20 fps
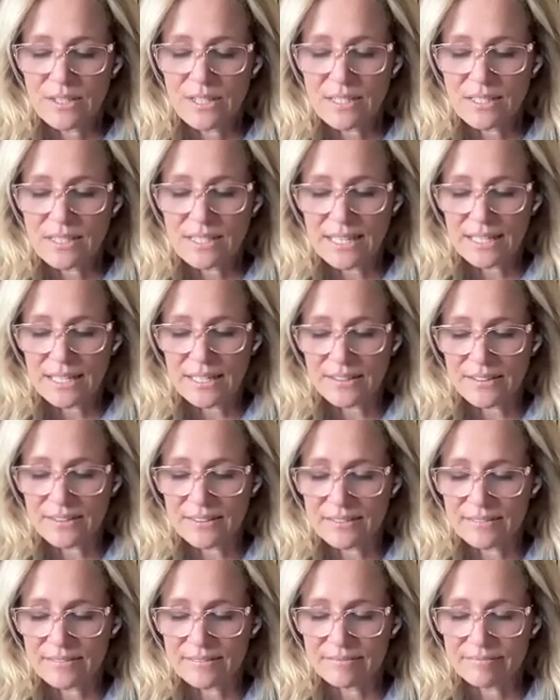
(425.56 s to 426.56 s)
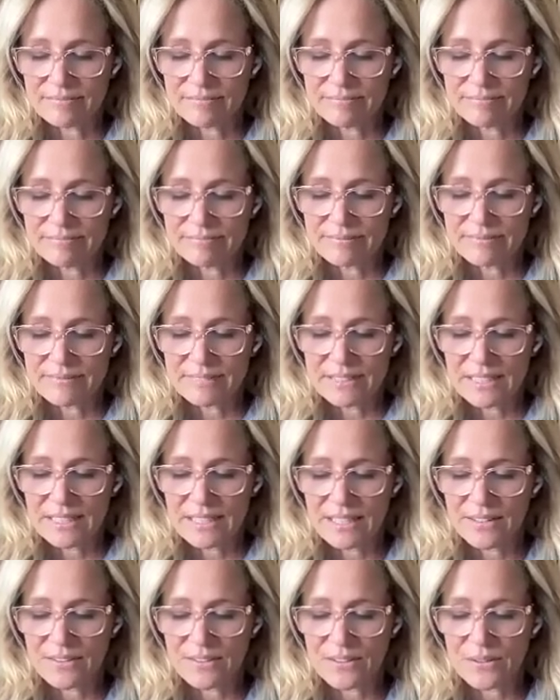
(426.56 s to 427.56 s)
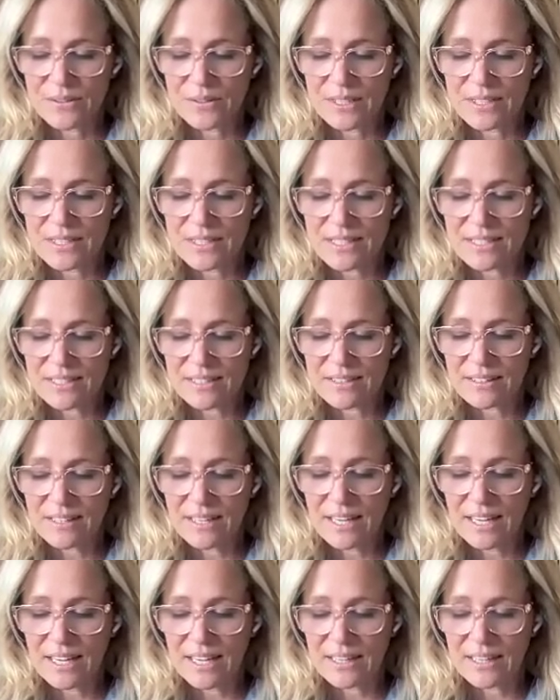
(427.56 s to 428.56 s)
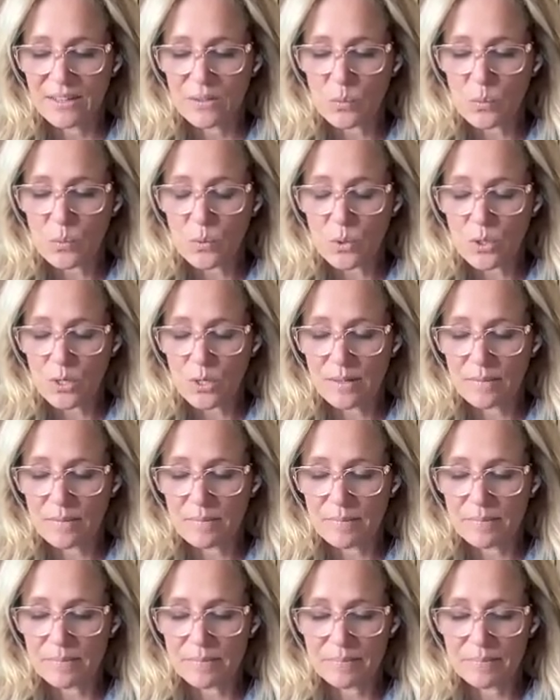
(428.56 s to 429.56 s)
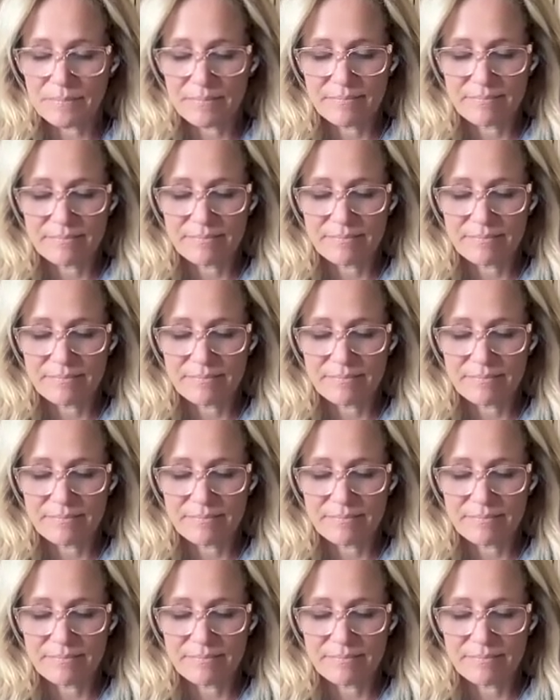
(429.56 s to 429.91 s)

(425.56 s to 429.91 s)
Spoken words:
You sit down and you notice again the warm